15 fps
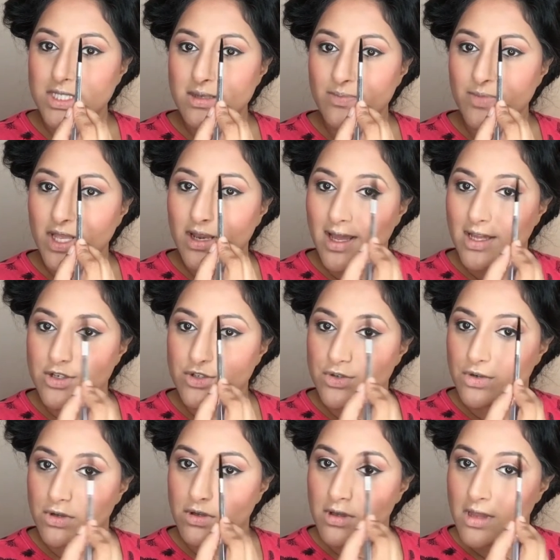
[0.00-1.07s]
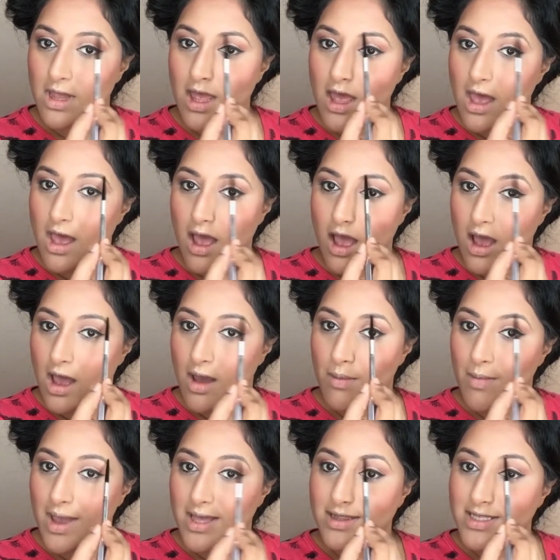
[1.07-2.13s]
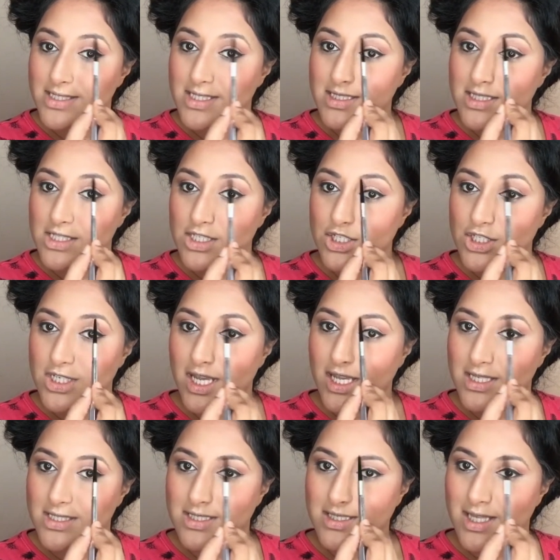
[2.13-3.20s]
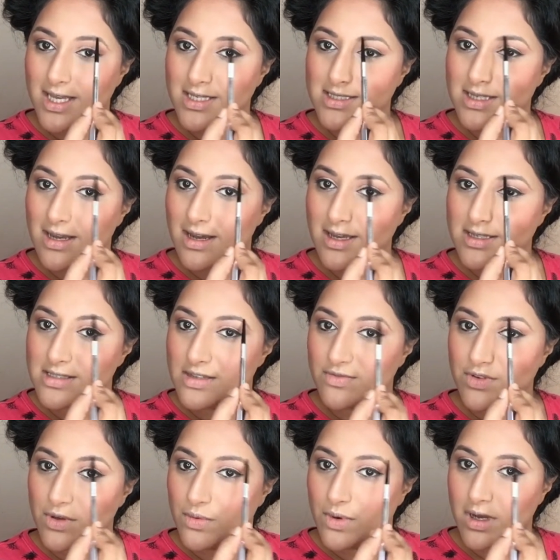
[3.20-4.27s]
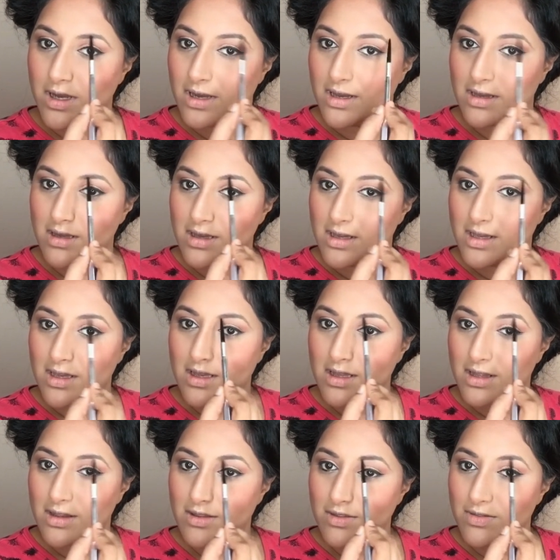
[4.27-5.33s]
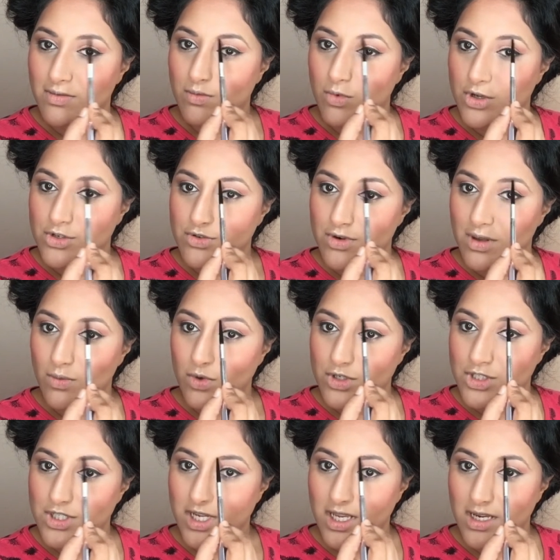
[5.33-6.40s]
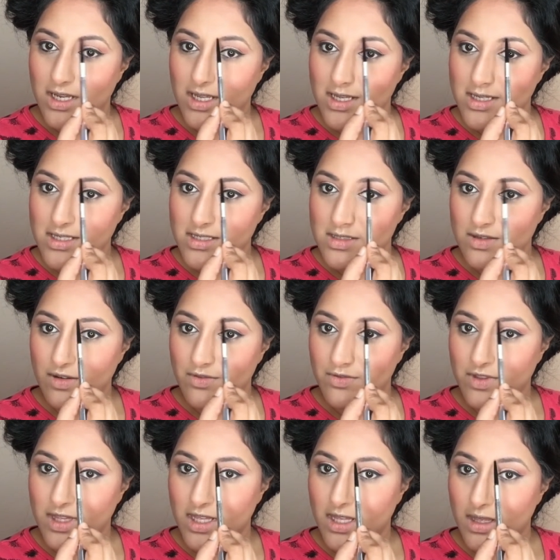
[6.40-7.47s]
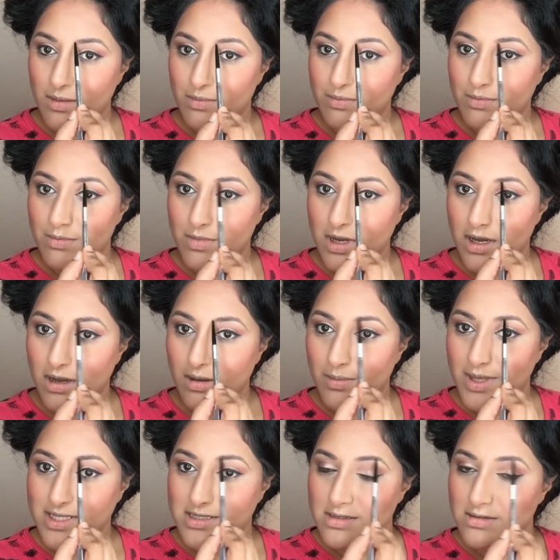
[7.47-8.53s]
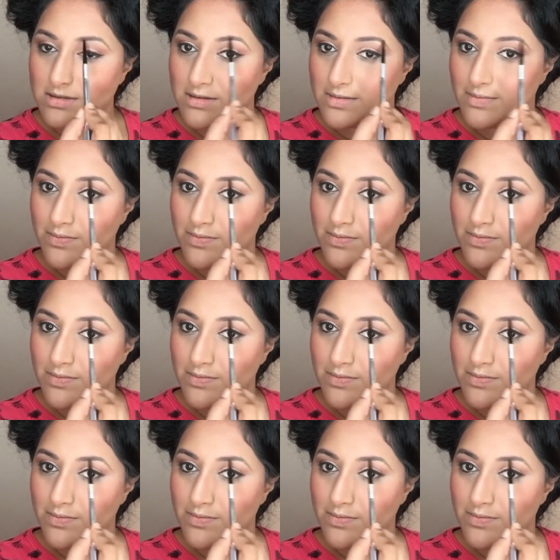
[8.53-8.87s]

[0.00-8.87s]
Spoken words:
something natural. And this is in the shade 6, guys, if you were wondering what shade it is of the pencil.